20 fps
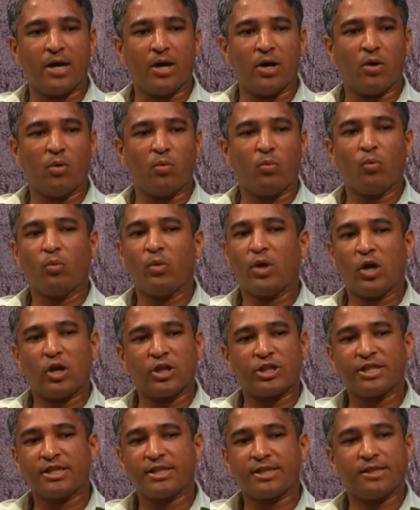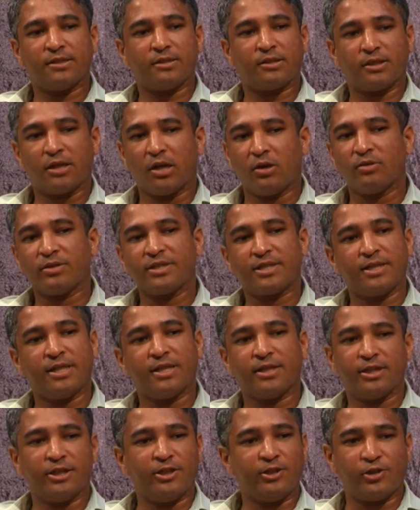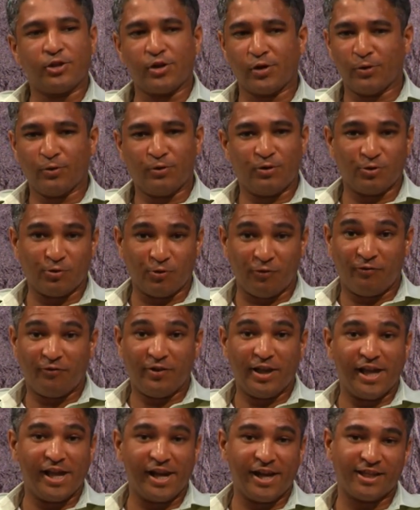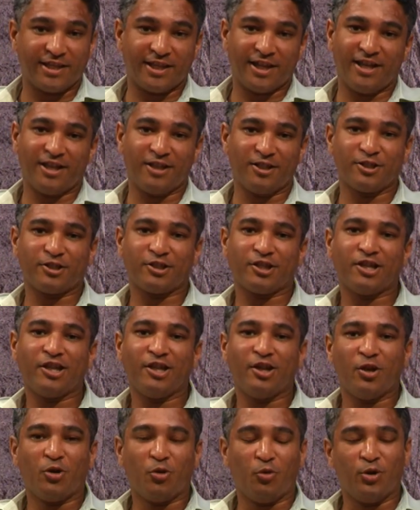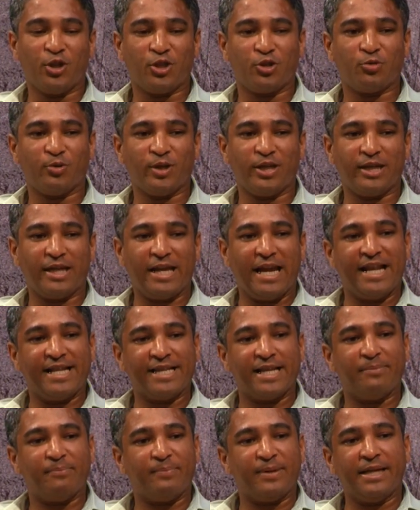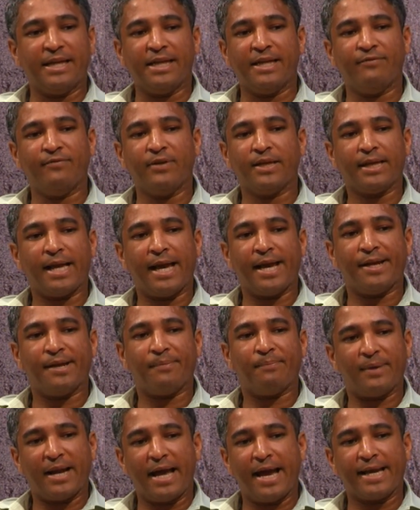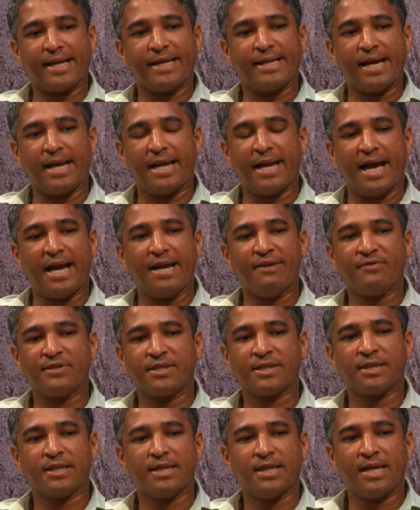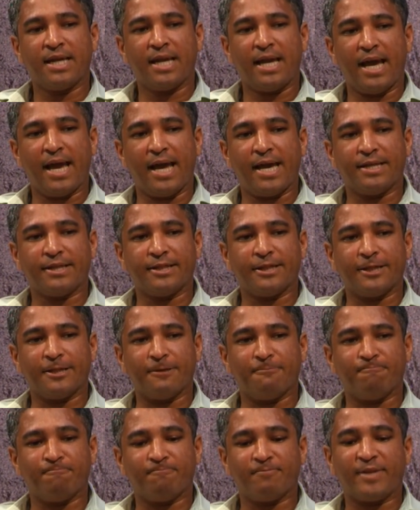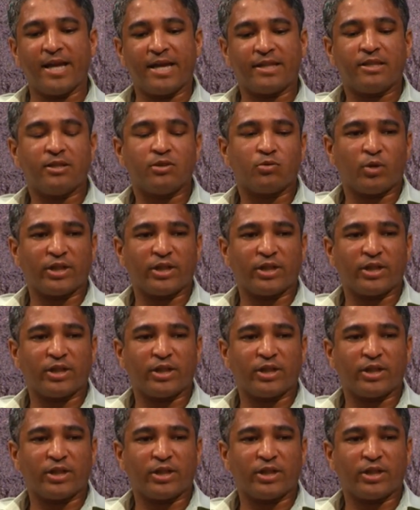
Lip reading: we are told certain truths or fairy tales which we end up believing and applying in our lives, and that is what our